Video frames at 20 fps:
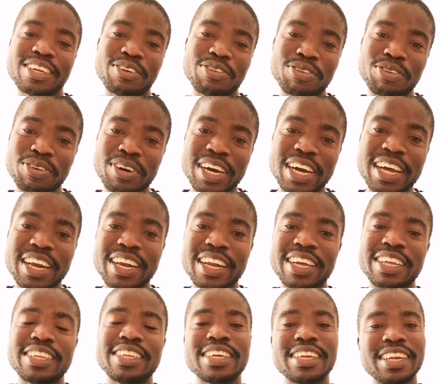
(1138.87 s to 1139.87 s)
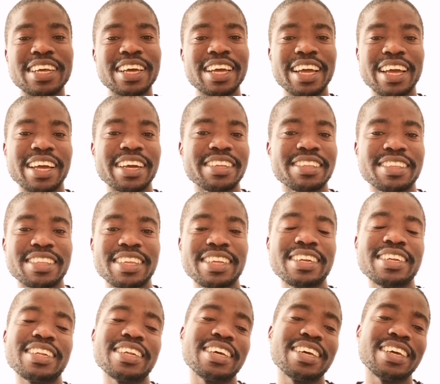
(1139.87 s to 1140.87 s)
Do your hand hygiene,
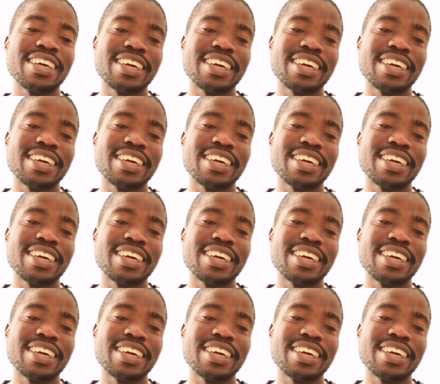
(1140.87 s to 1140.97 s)
exit.